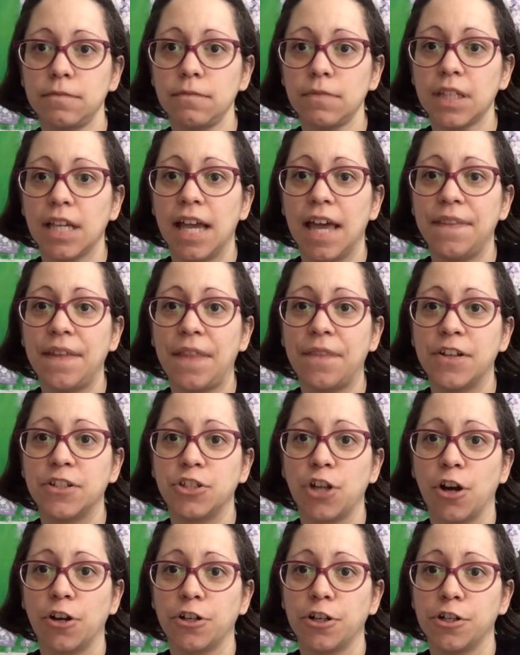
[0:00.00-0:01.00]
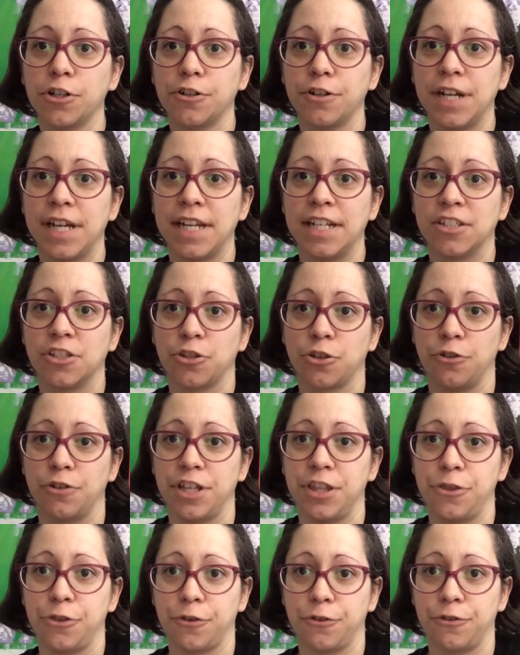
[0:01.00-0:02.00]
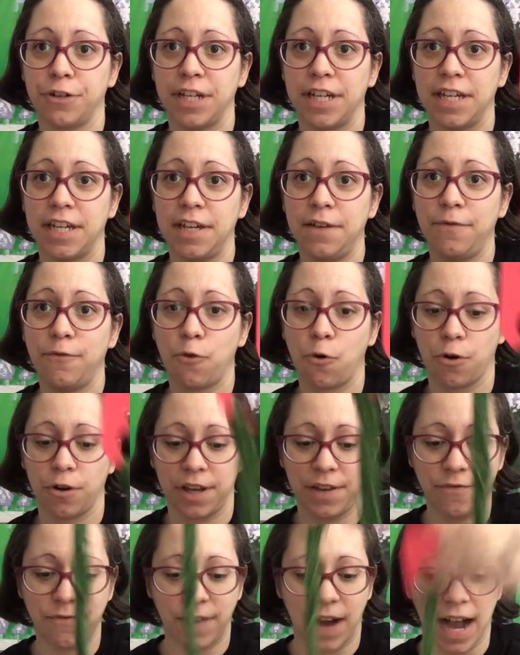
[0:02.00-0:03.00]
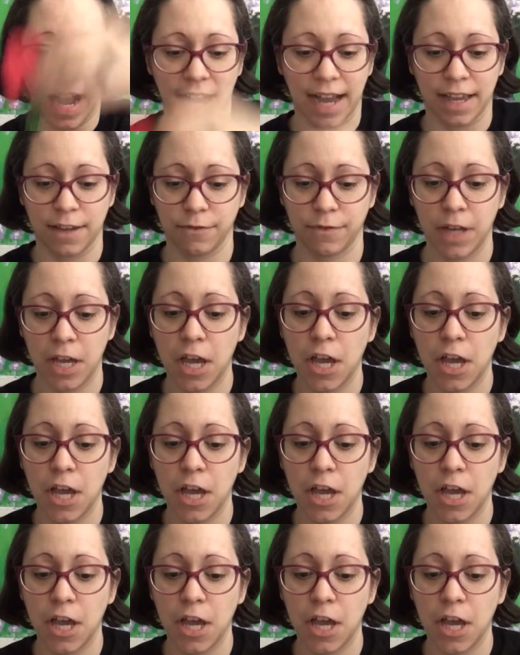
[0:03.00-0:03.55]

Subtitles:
And then the darker green is 3345.